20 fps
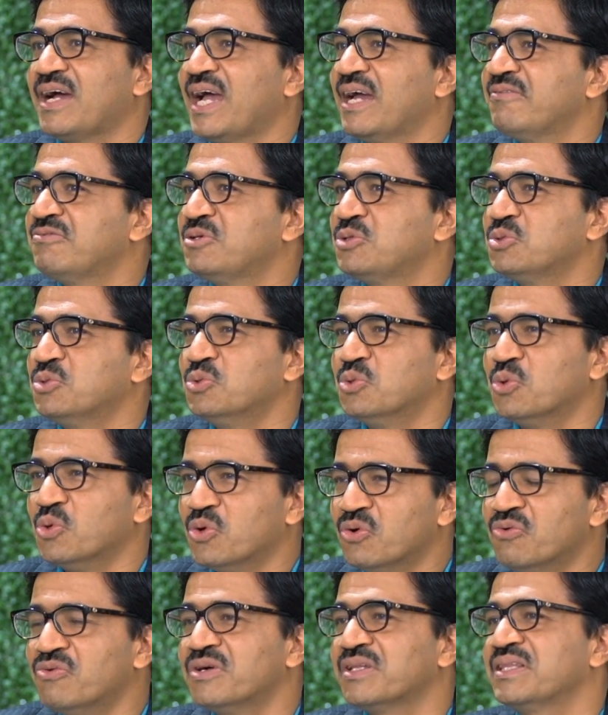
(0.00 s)
I have to
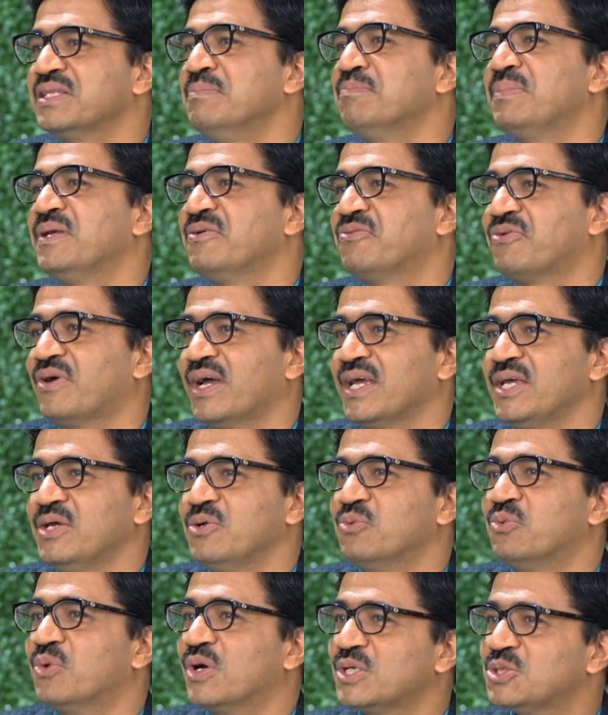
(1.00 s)

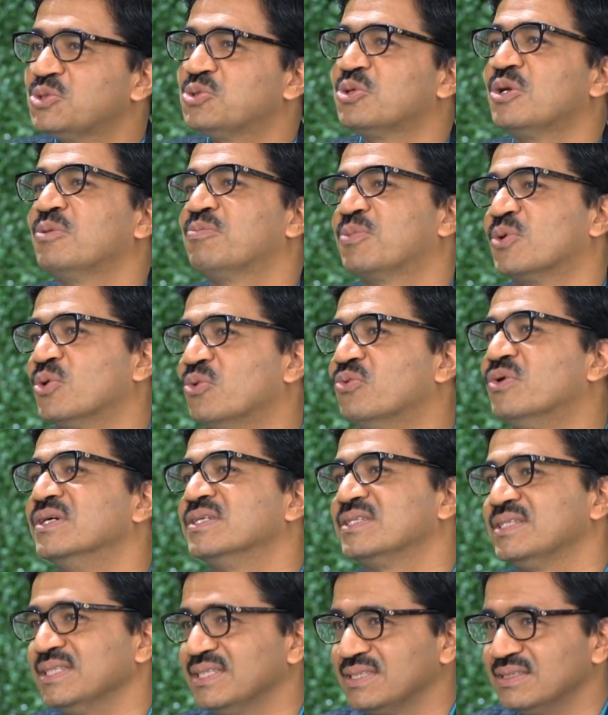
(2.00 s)
oversimplify virtual Pro
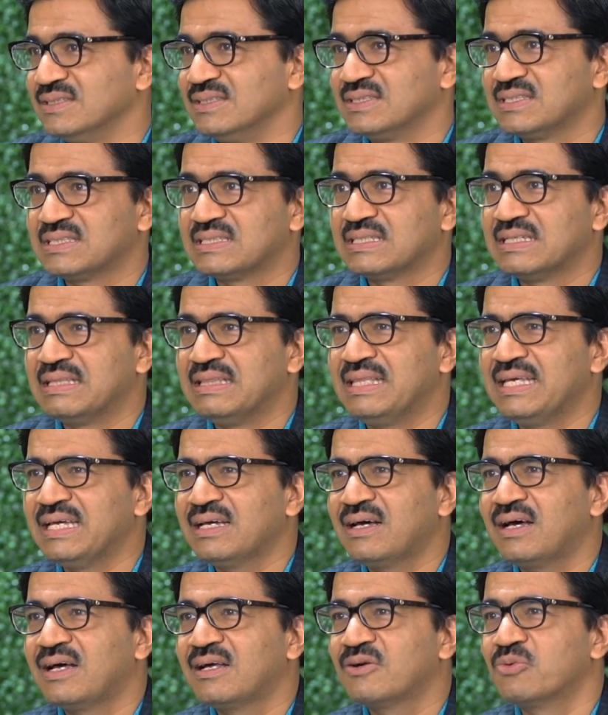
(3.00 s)
Workstations, they
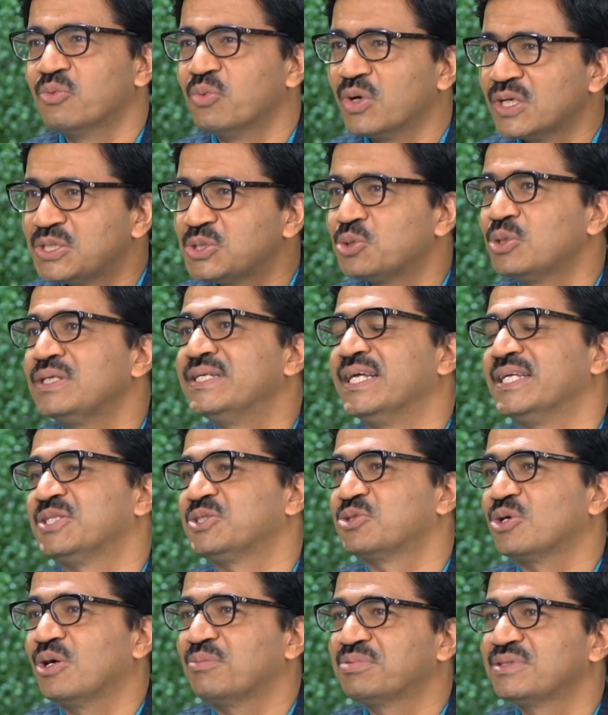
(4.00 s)
are virtual
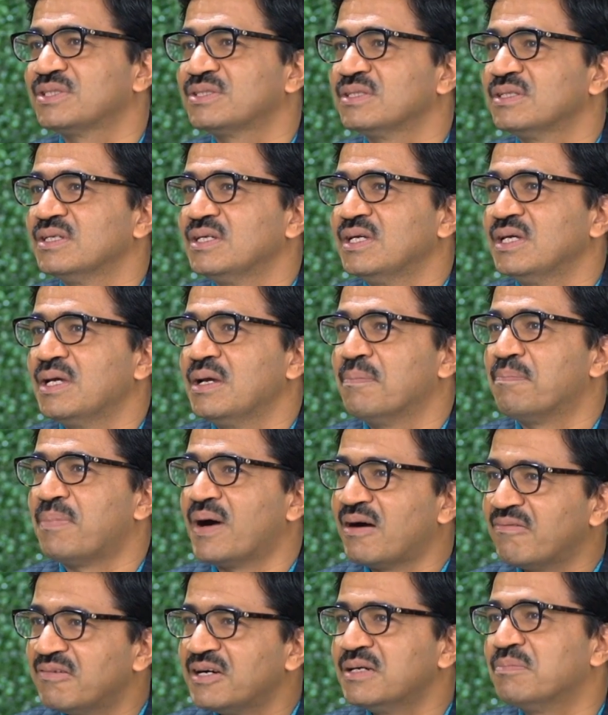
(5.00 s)
desktops
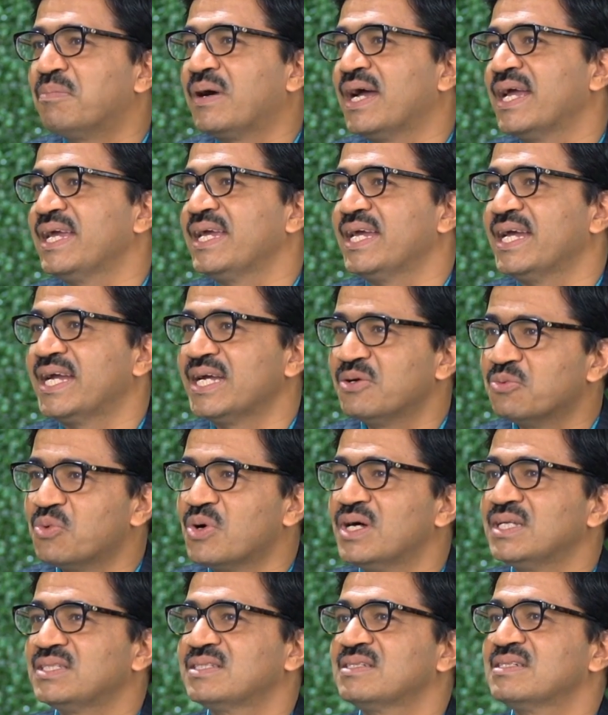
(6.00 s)
powered by
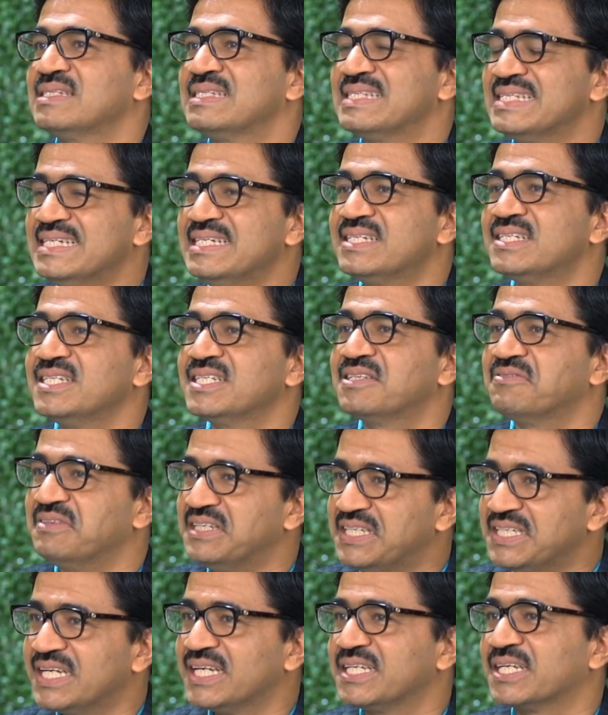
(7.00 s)
advanced Citrix
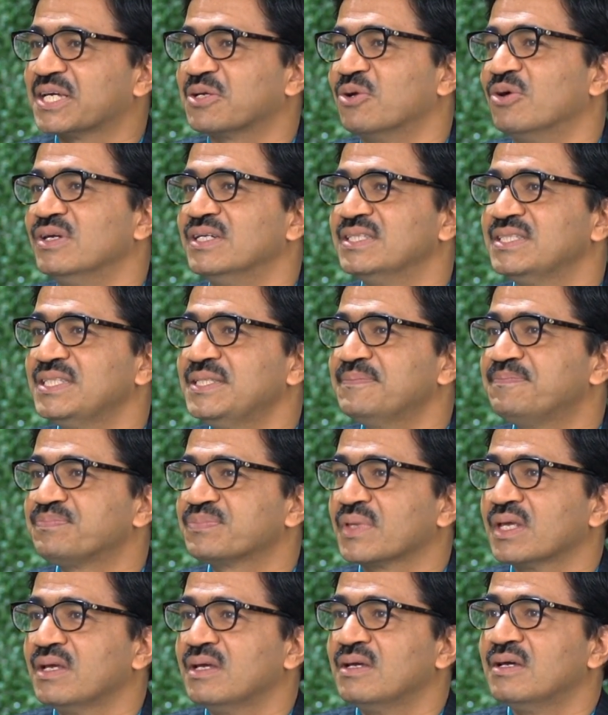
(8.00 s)
VDI technology,
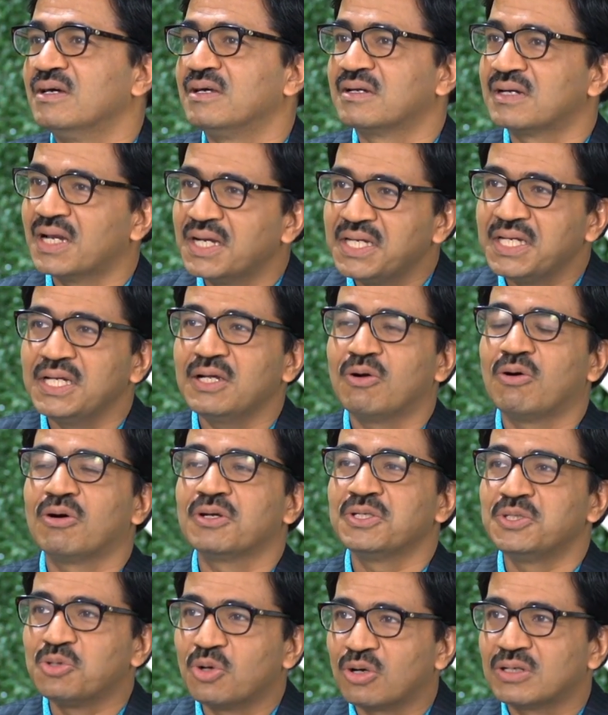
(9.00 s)
running
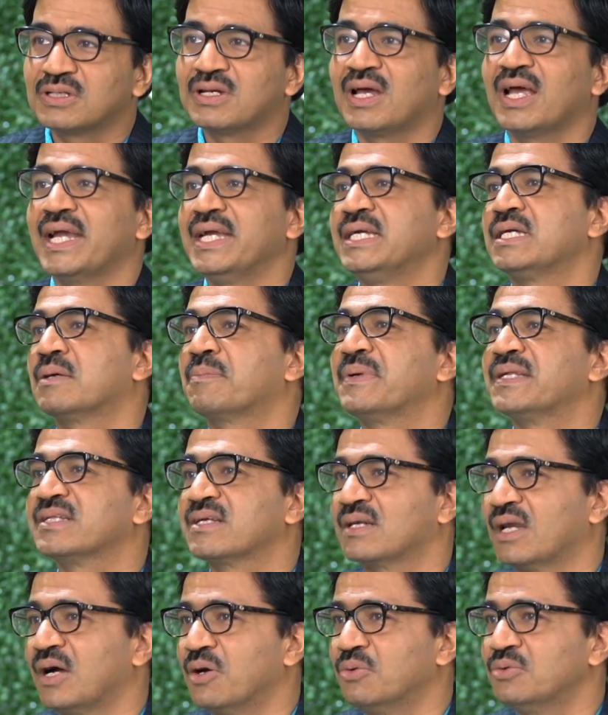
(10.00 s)
on Yotta Enterprise
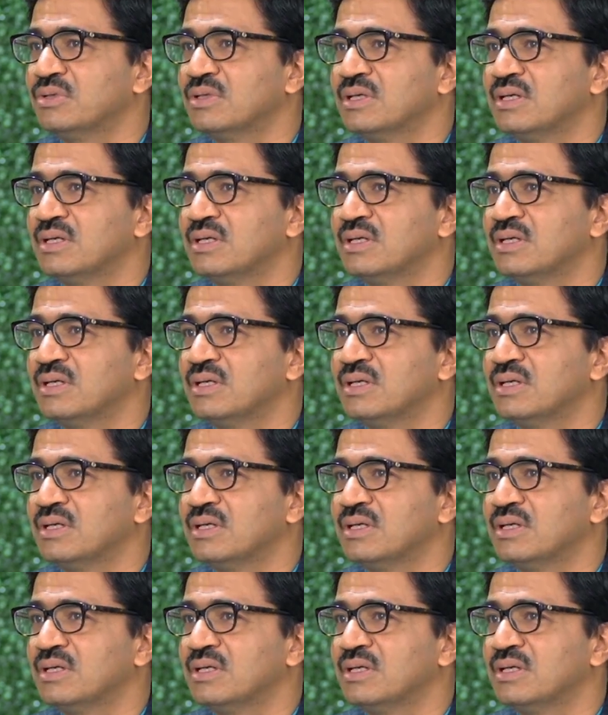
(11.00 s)
Cloud,